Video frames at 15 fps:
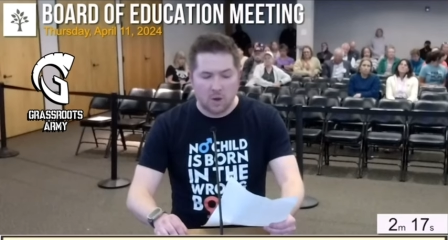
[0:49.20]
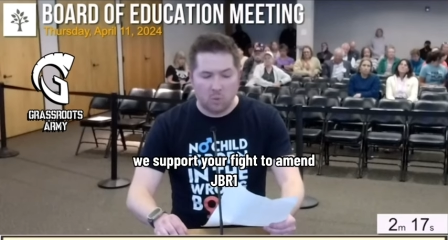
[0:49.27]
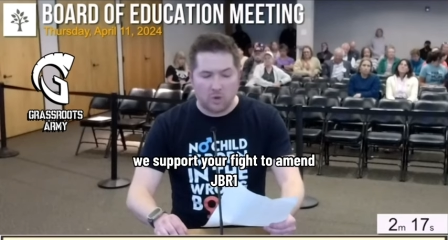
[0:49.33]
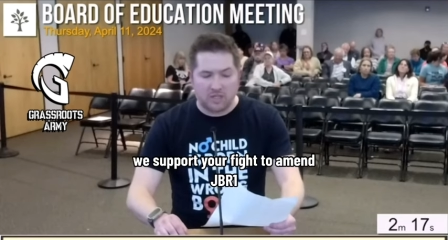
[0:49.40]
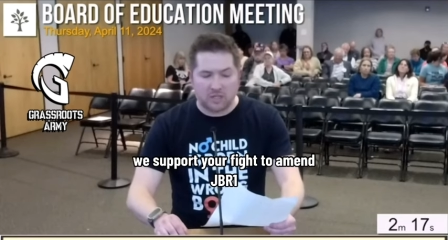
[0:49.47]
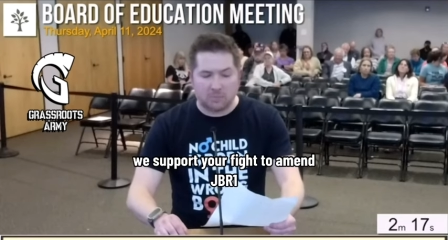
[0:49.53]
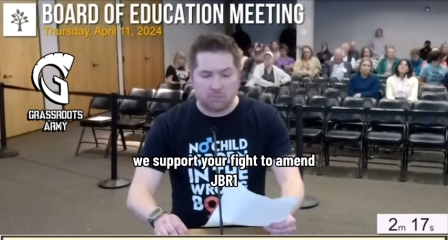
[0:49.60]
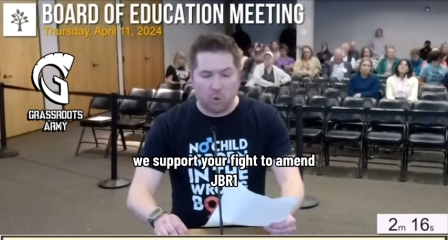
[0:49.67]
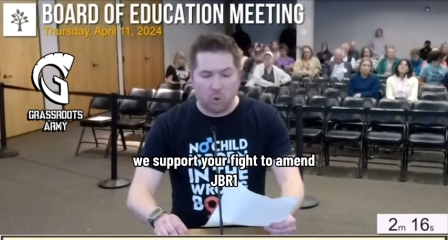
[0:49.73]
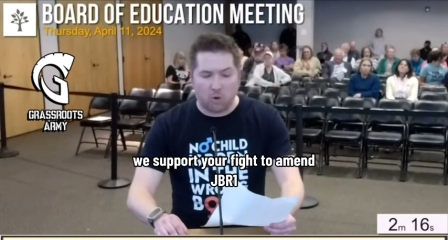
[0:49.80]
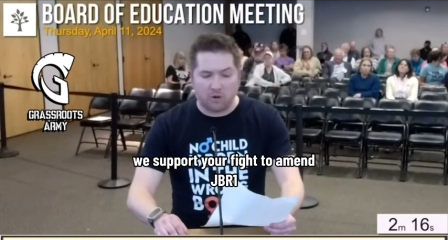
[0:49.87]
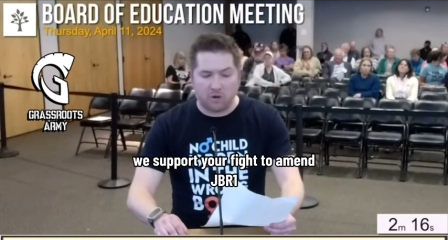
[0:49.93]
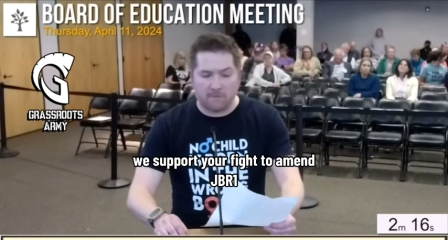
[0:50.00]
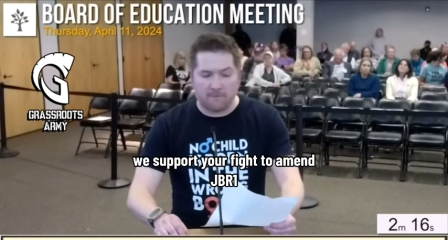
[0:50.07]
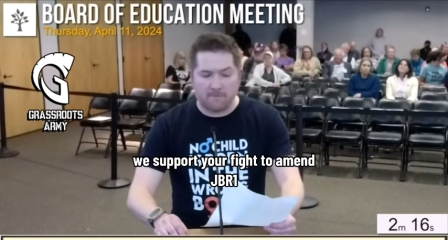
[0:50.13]
We
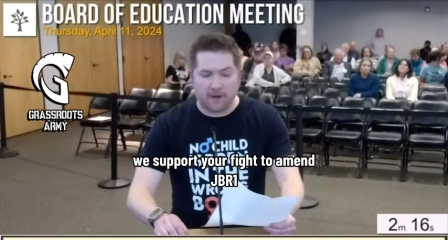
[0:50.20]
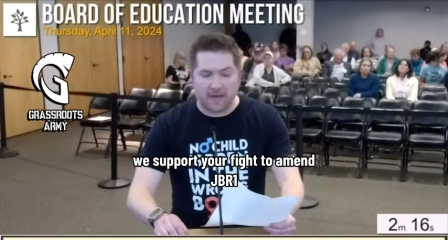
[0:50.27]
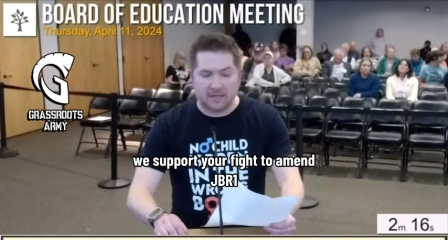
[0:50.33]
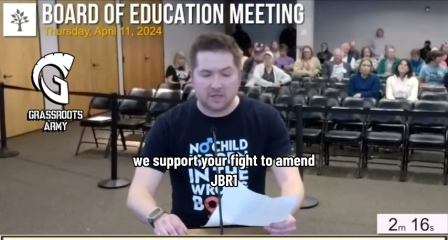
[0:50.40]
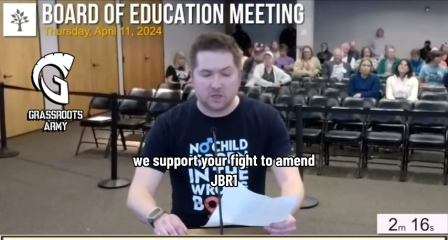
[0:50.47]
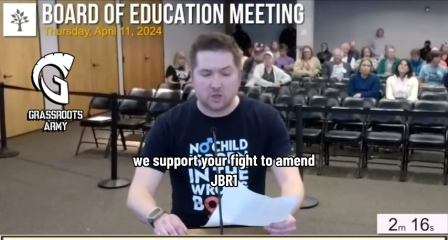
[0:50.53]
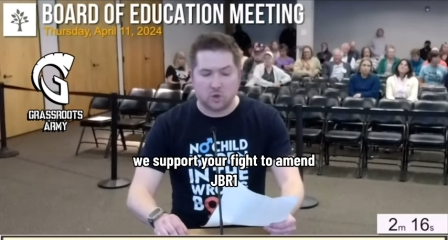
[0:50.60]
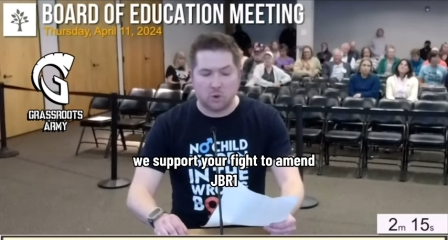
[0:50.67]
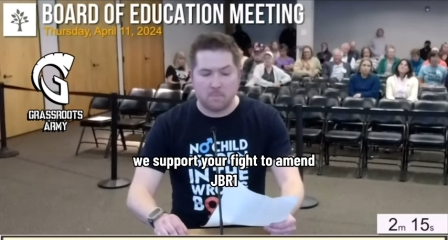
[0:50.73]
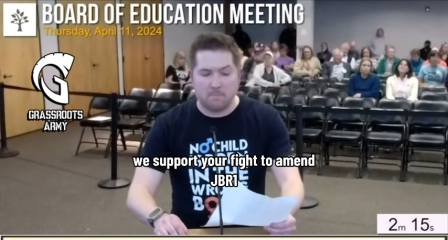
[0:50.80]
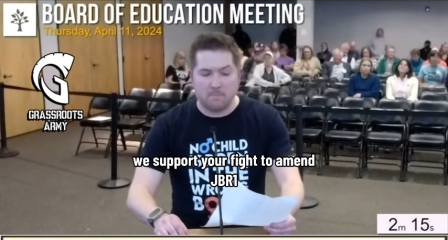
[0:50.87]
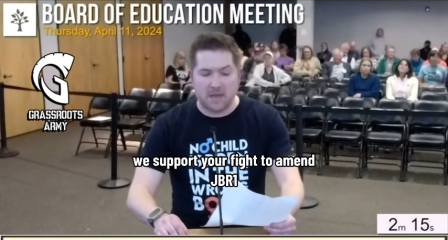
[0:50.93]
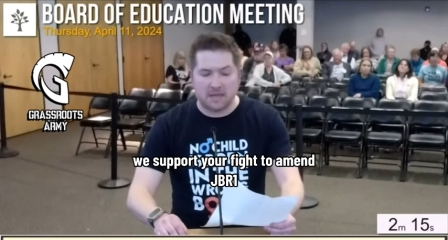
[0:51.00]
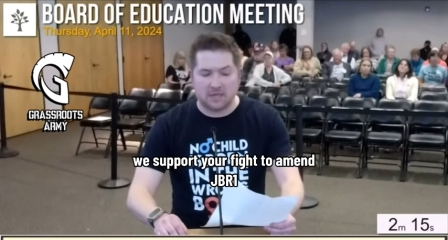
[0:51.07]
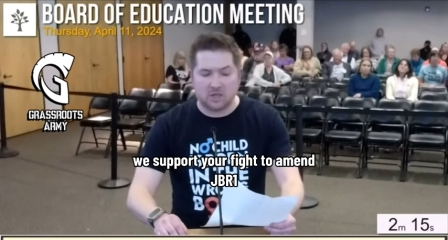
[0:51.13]
support your fight to
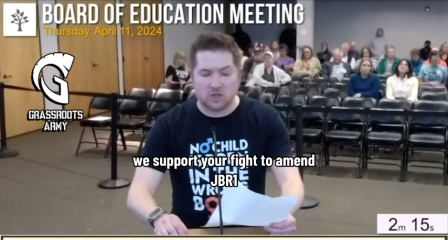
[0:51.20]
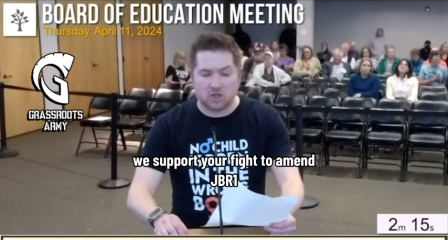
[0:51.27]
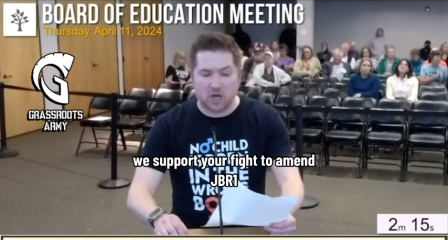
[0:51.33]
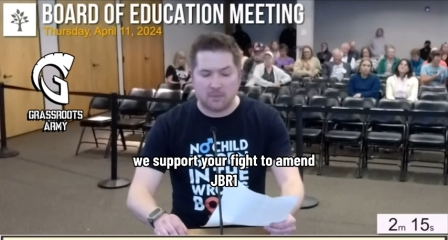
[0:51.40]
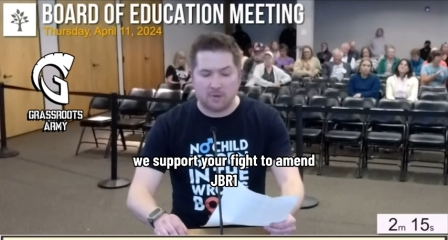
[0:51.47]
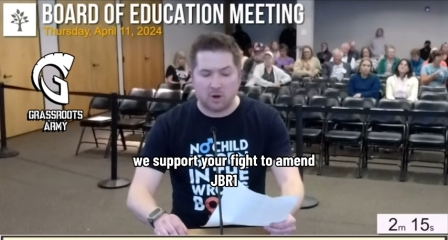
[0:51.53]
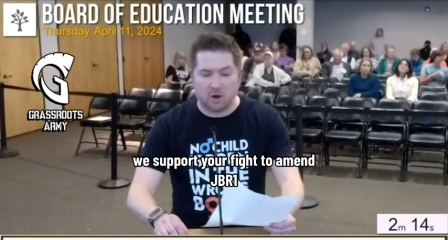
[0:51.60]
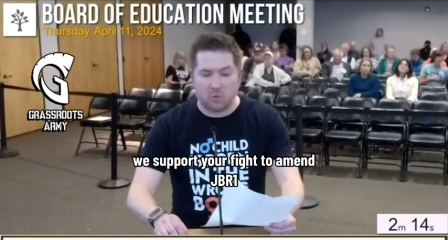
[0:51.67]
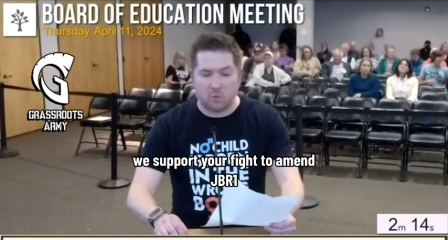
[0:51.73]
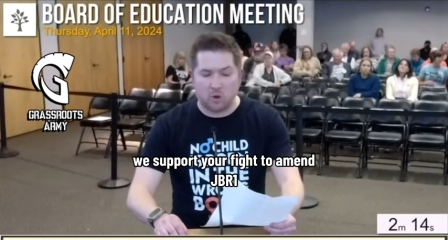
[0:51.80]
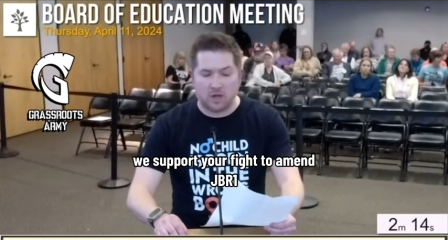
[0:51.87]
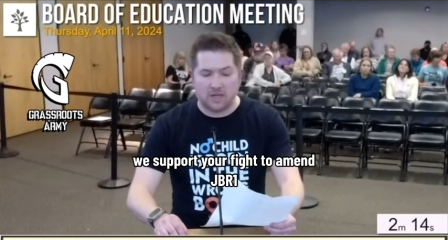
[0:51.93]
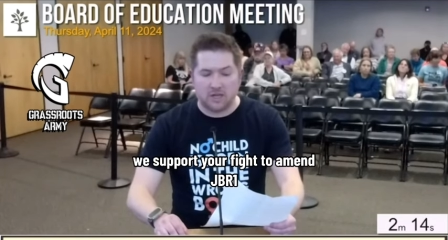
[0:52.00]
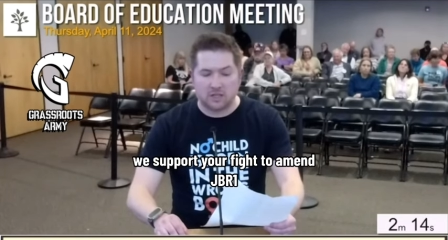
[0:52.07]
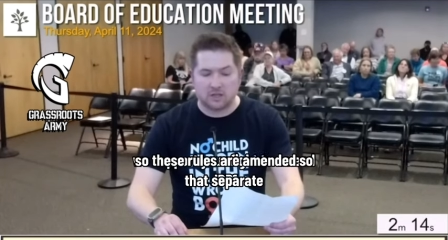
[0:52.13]
amend JBR
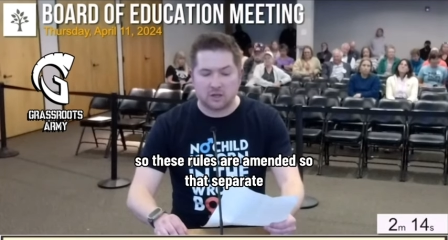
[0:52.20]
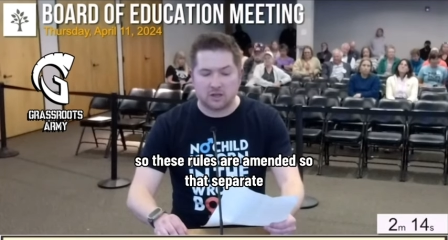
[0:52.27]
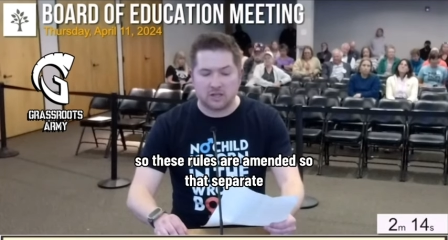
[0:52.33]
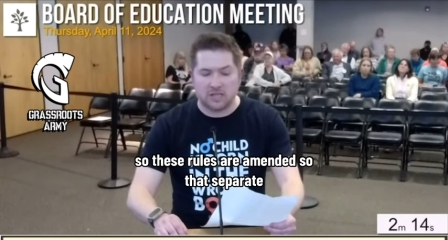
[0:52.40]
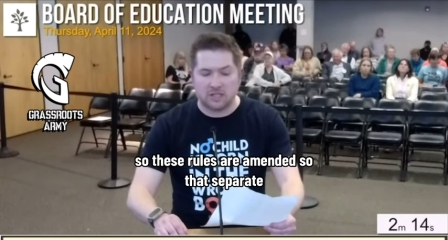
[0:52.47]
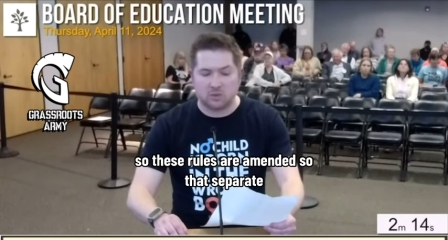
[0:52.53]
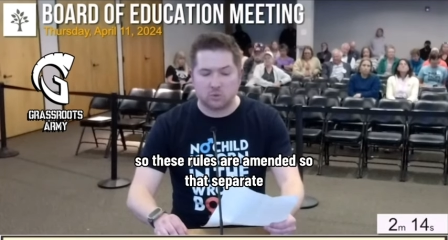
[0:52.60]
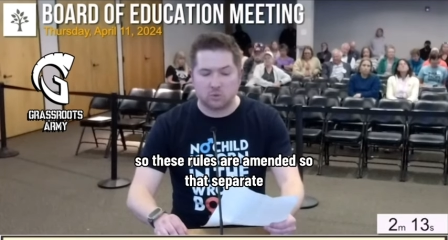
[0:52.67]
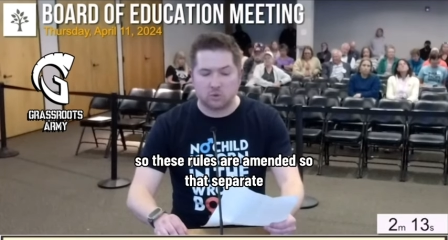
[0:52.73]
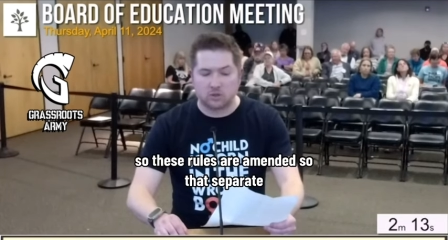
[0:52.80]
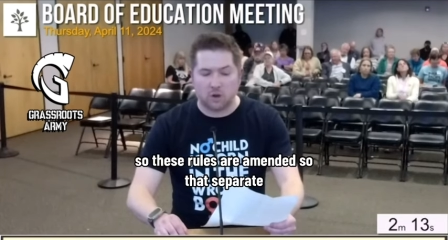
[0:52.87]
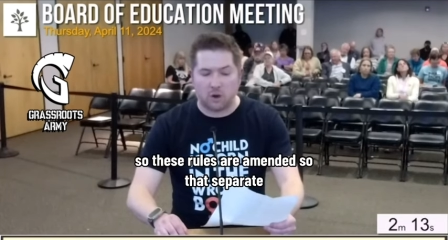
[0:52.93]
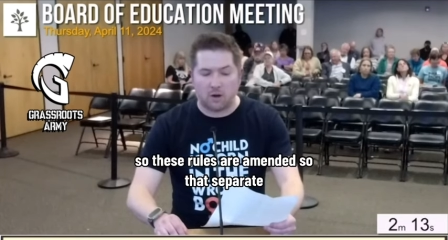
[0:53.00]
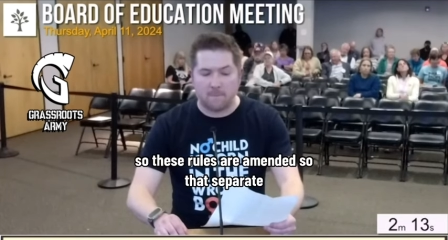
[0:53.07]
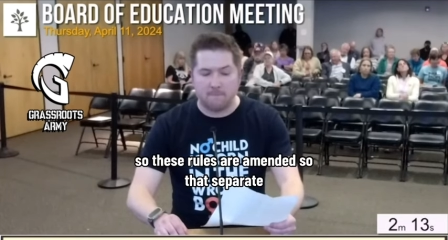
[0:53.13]
1 so that these
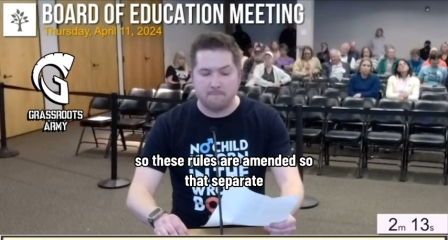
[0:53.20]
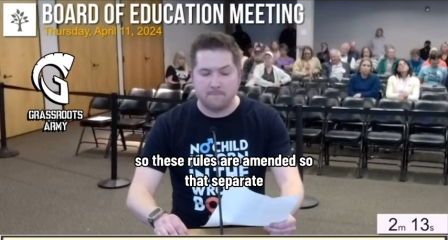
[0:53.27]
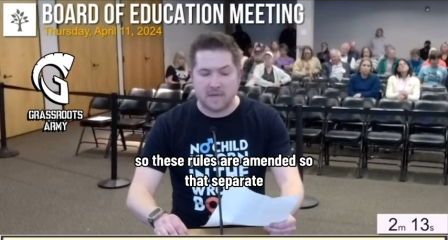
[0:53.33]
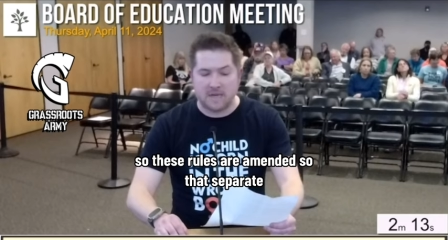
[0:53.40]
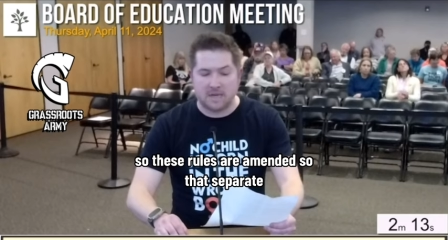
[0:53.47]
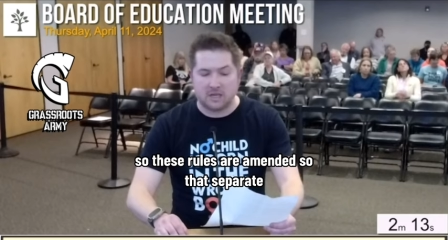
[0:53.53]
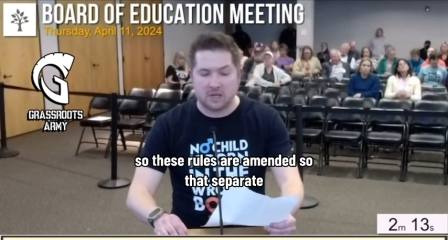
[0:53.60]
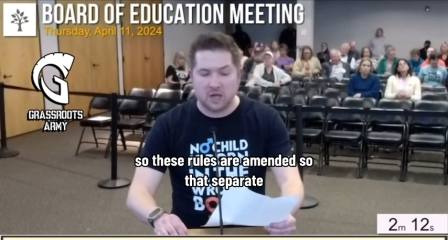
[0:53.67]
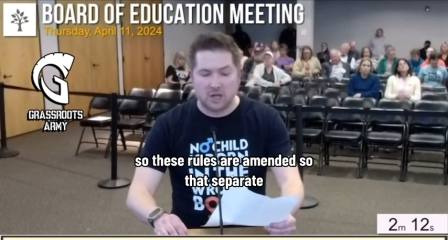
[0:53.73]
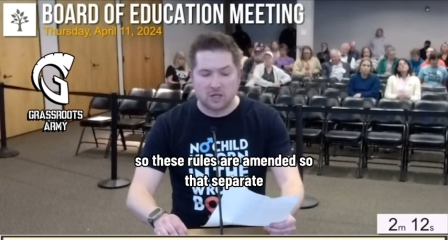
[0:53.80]
rules are amended